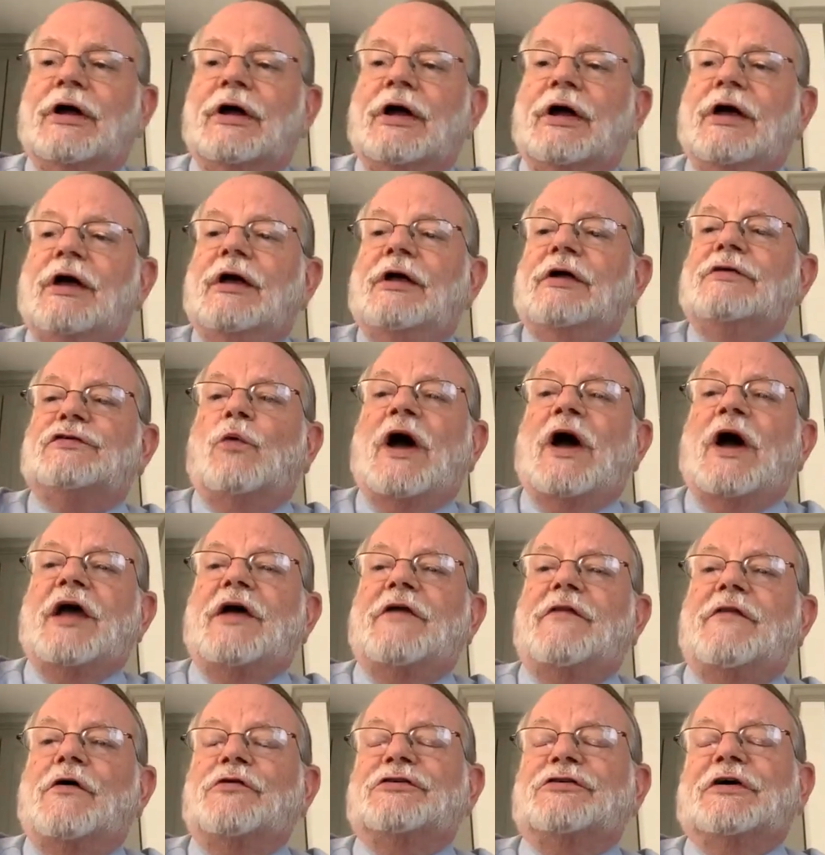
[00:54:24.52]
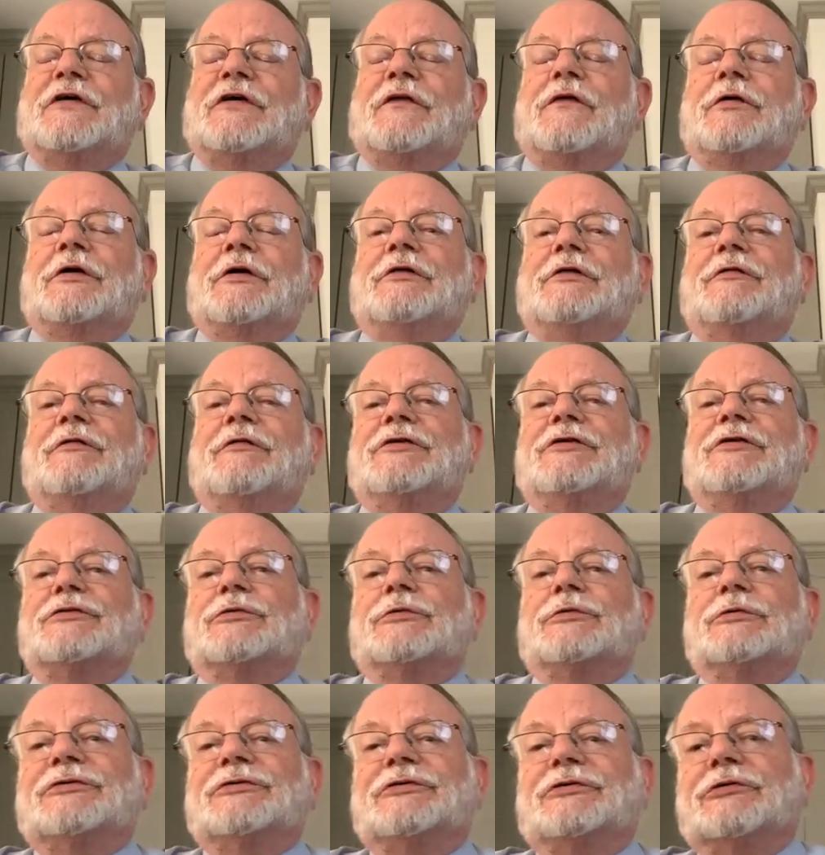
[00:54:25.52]
sway those other
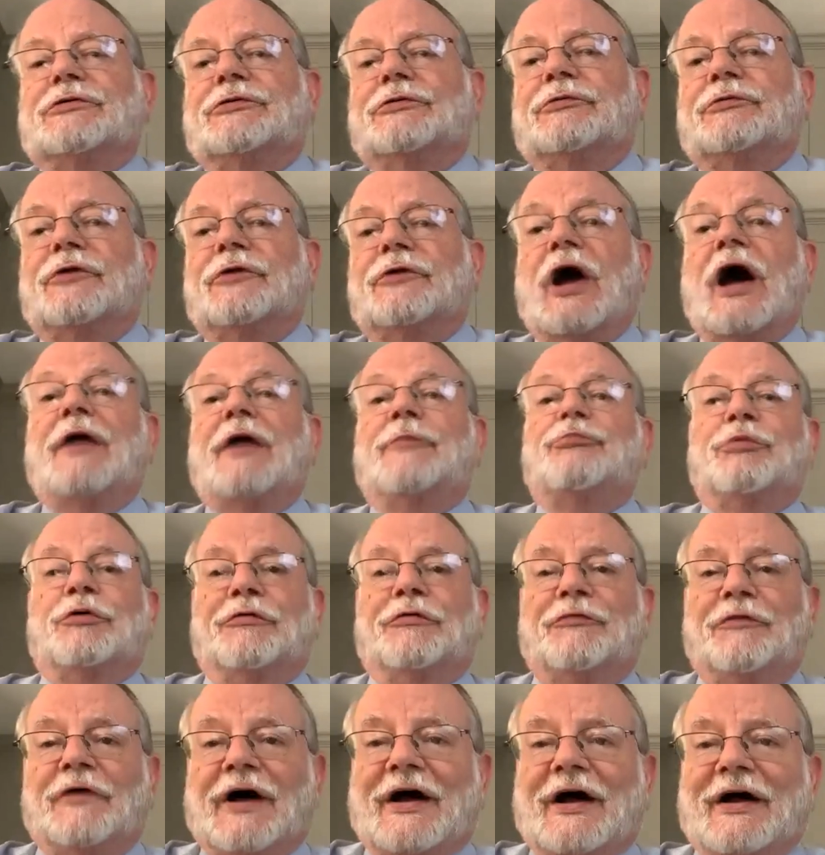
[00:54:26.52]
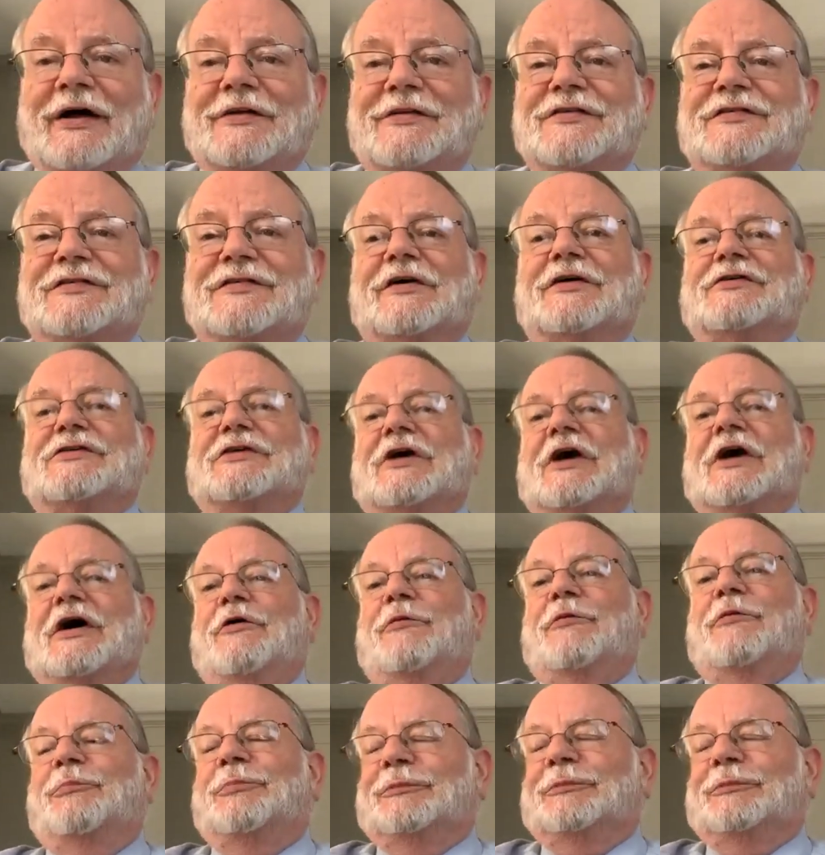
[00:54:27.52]
individuals to not provide such a help?